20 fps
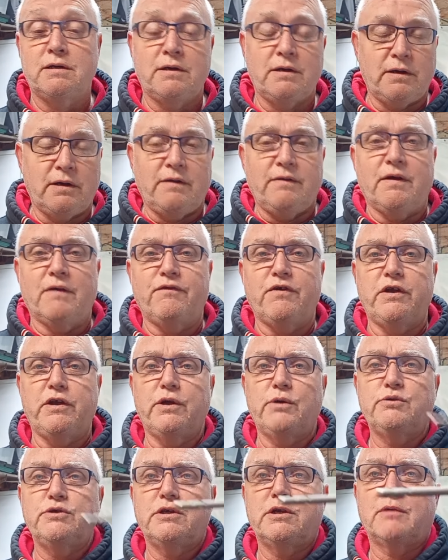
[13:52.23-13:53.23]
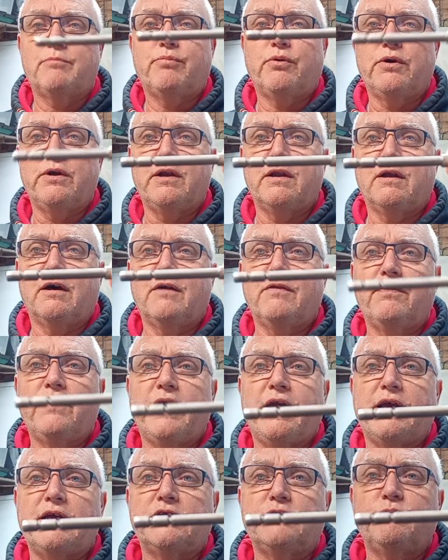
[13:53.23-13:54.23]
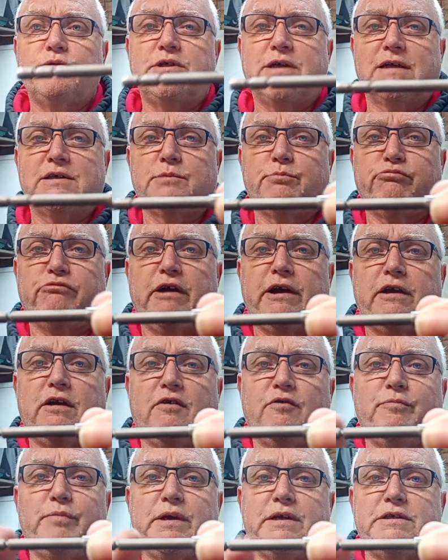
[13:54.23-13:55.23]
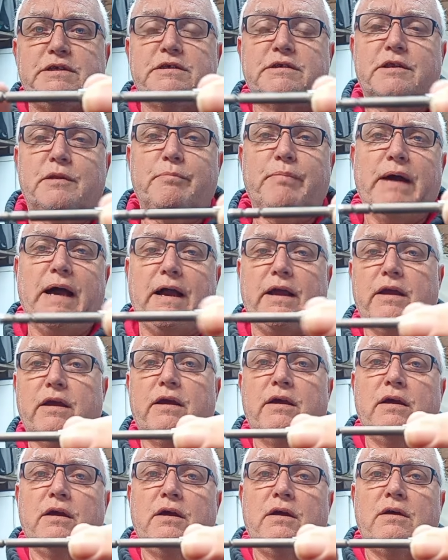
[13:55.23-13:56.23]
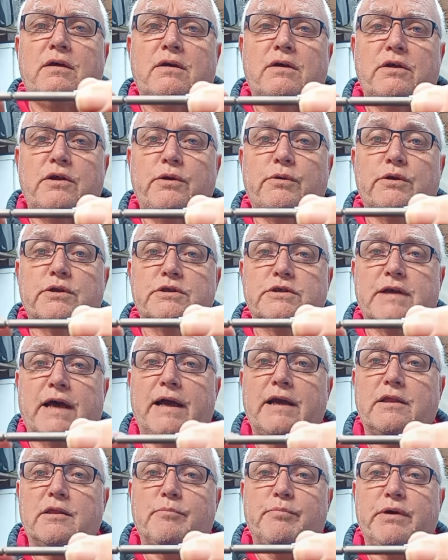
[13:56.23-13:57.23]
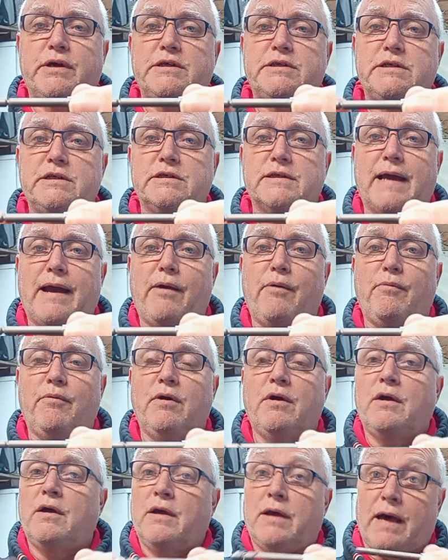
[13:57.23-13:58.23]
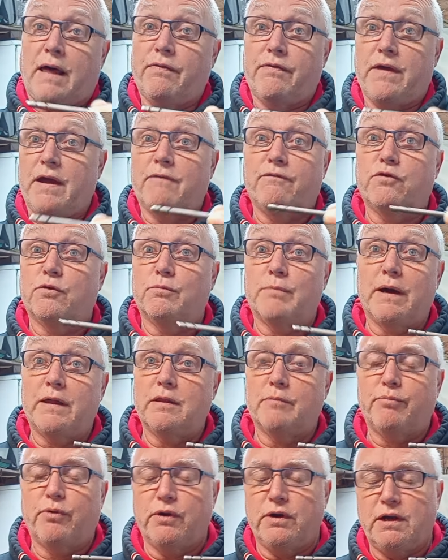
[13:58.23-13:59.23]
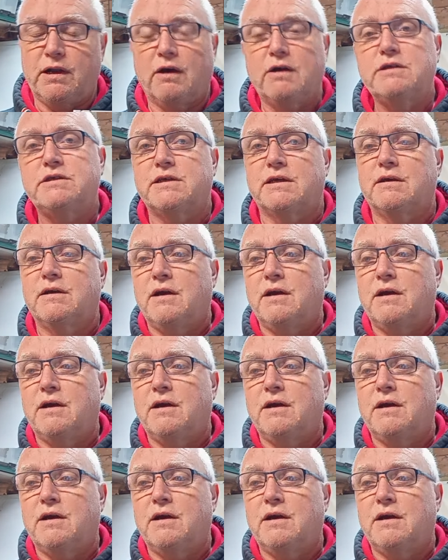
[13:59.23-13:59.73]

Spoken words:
If you're using a point like this, which has break-off pieces at the back, you can take the pieces out and therefore make the point lighter.